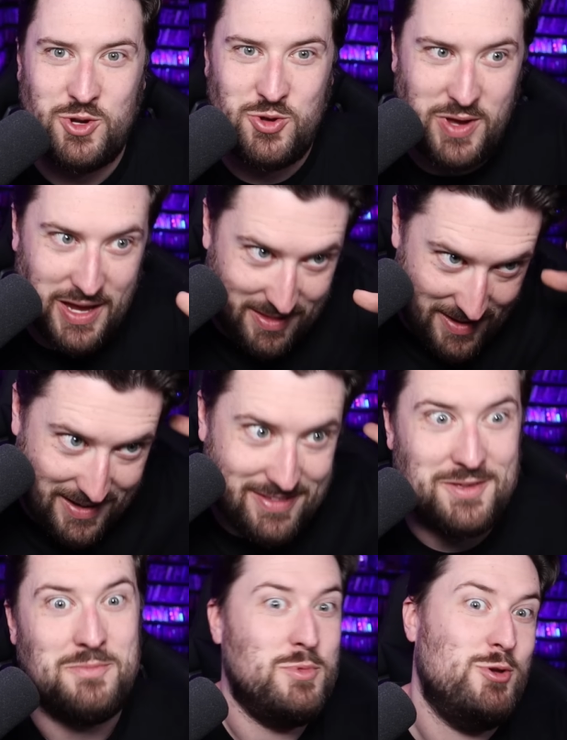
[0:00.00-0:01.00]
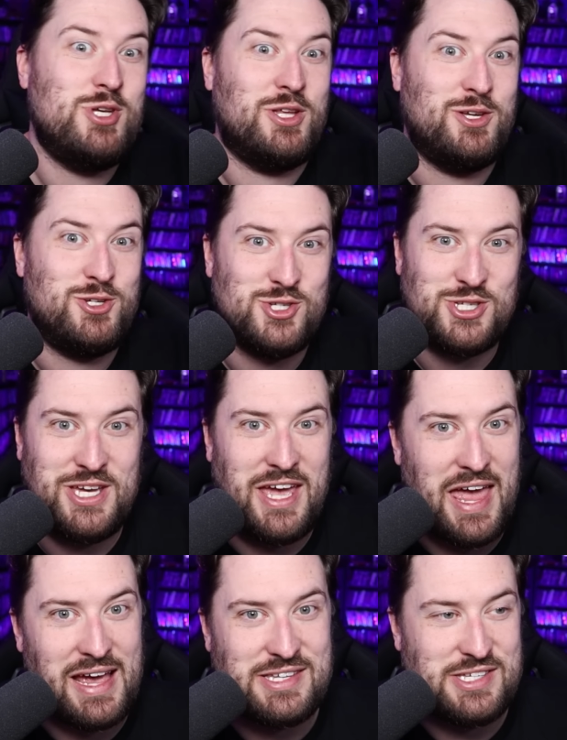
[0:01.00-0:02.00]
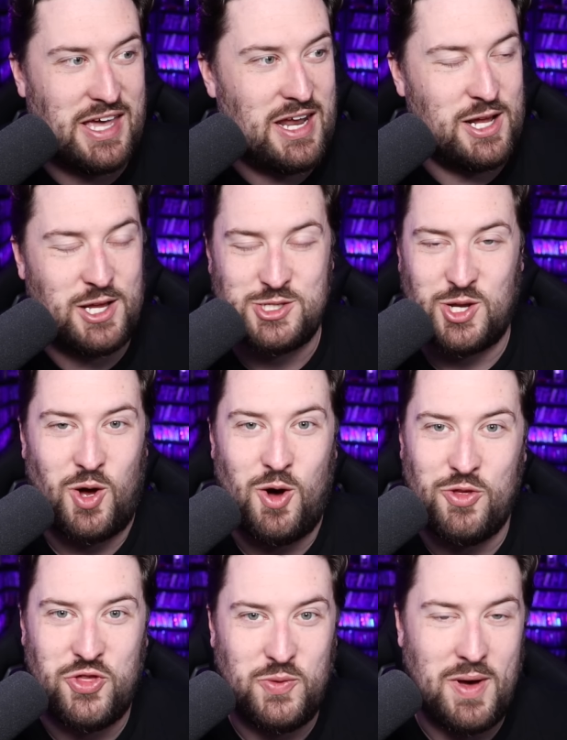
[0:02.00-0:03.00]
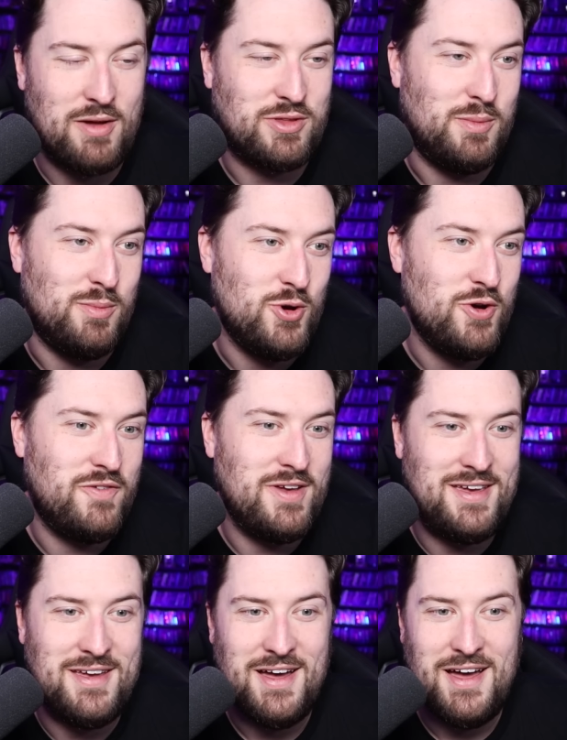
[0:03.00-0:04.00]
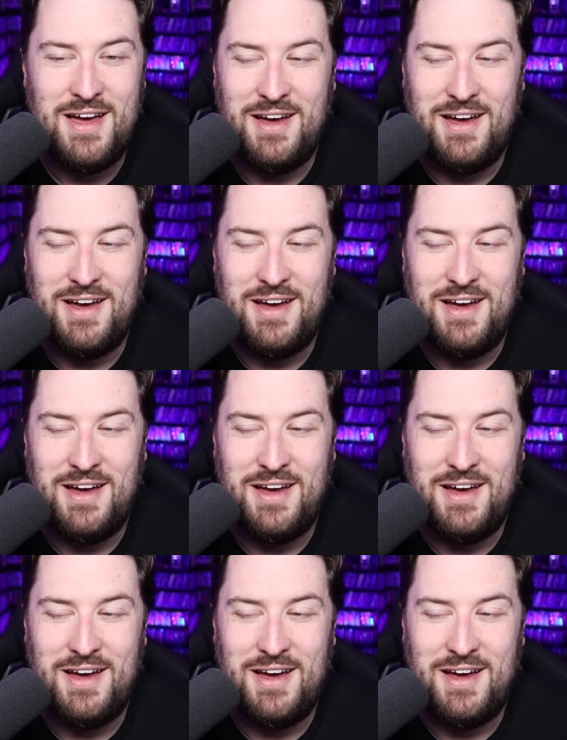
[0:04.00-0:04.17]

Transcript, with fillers: where you get like the music that just kicks in and it does it all throughout the movie,